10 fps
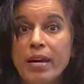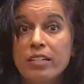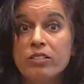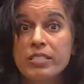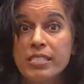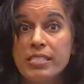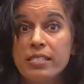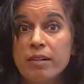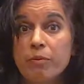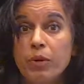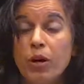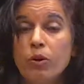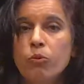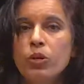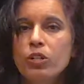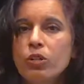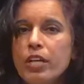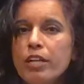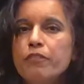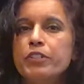medical system, we're
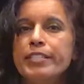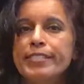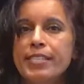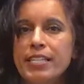looking for these